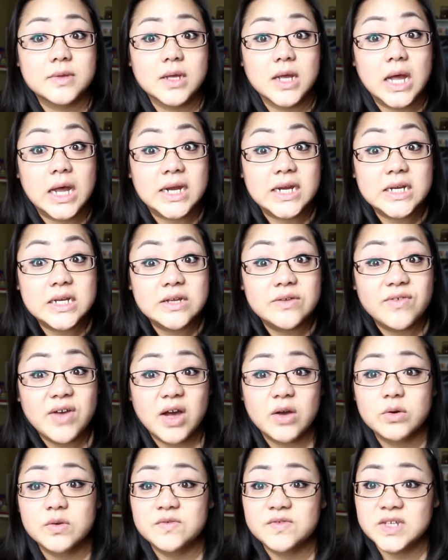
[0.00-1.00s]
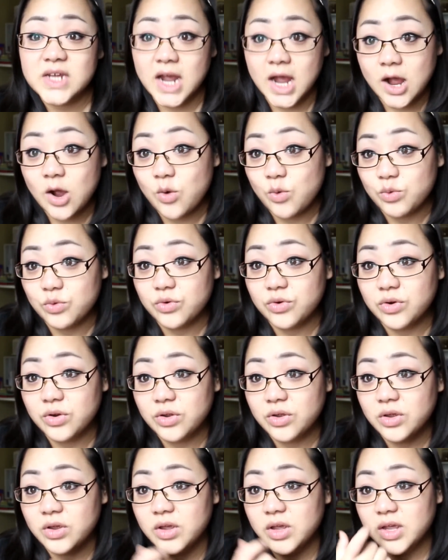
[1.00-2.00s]
kind of out of town.
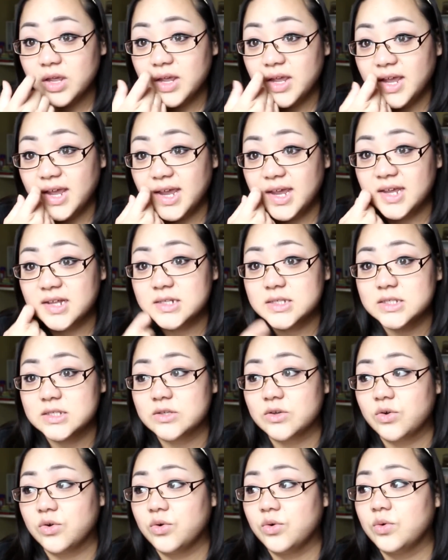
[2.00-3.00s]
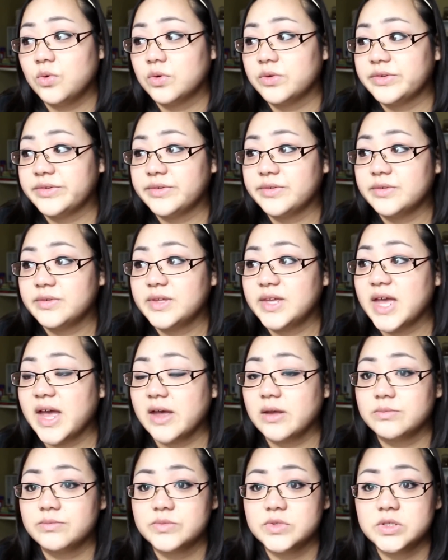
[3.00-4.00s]
And so,
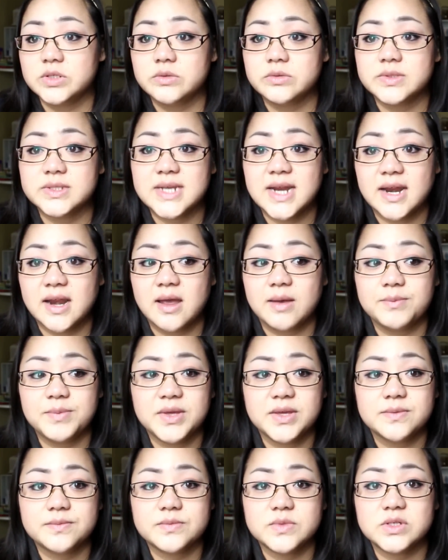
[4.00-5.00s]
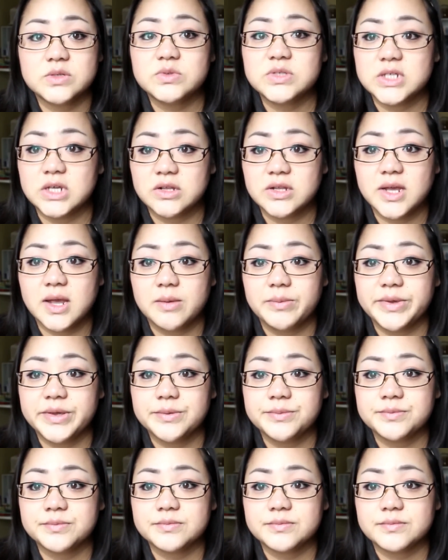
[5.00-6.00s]
yeah, she was not happy. She was yelling at me.
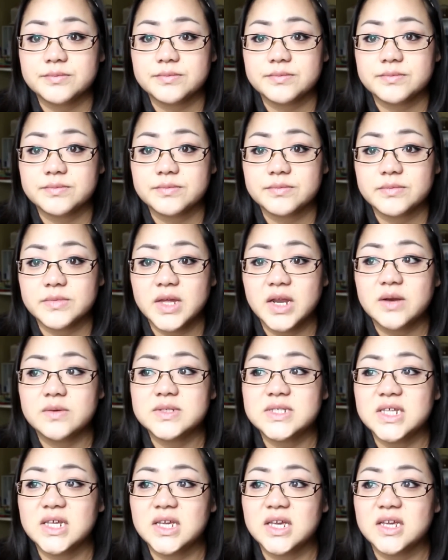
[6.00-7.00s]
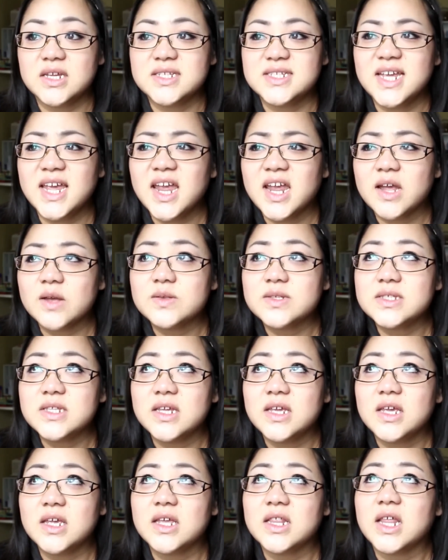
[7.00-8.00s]
And I was thinking, dang,
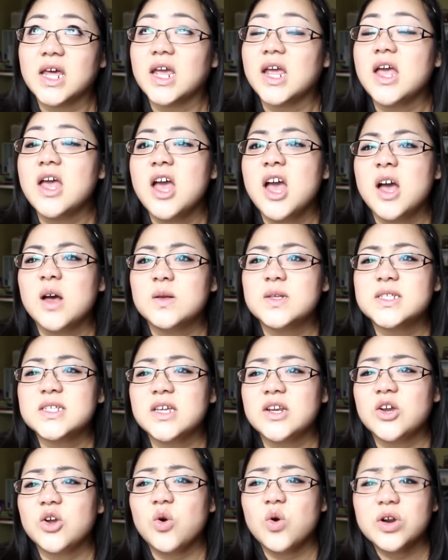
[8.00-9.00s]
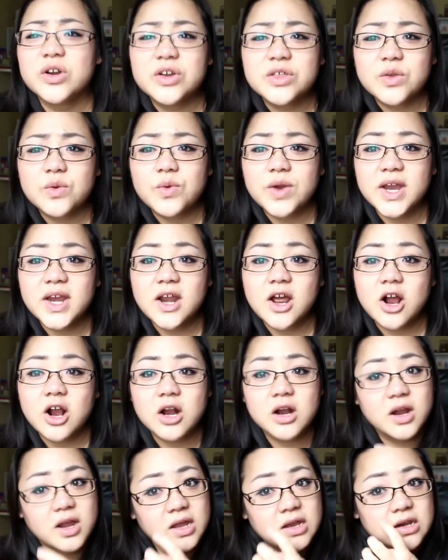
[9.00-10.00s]
like, I was going to go under the radar.
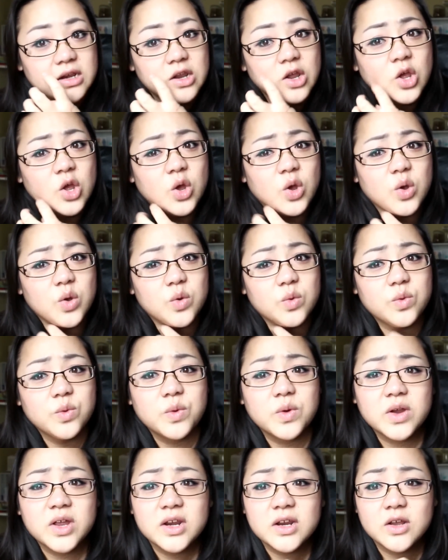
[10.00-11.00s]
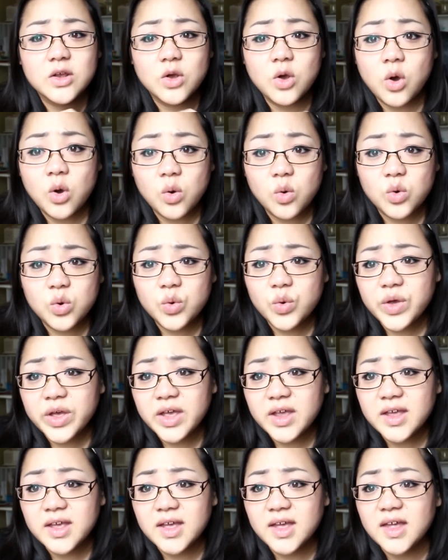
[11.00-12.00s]
And we were going to go
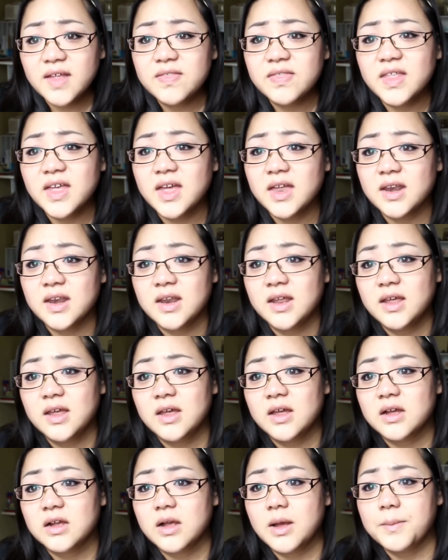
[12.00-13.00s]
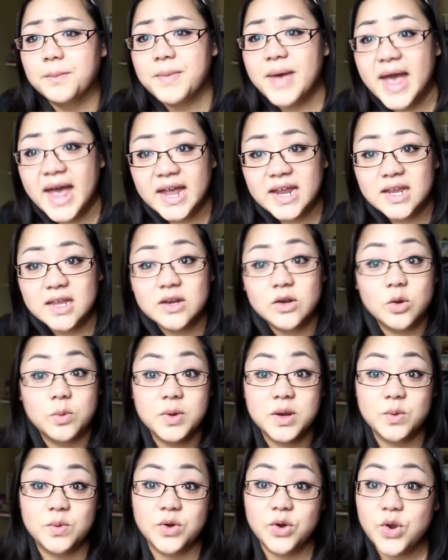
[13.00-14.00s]
quick and then come back and
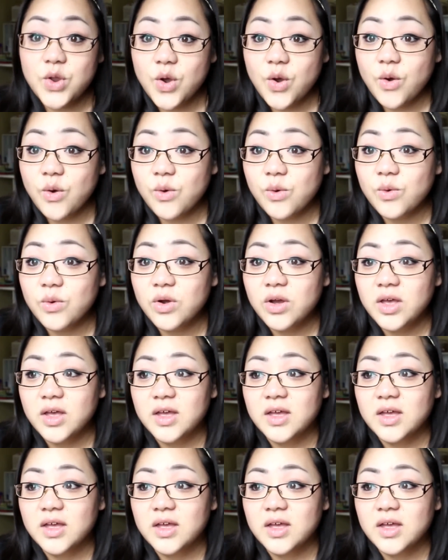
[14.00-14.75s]
nobody would know.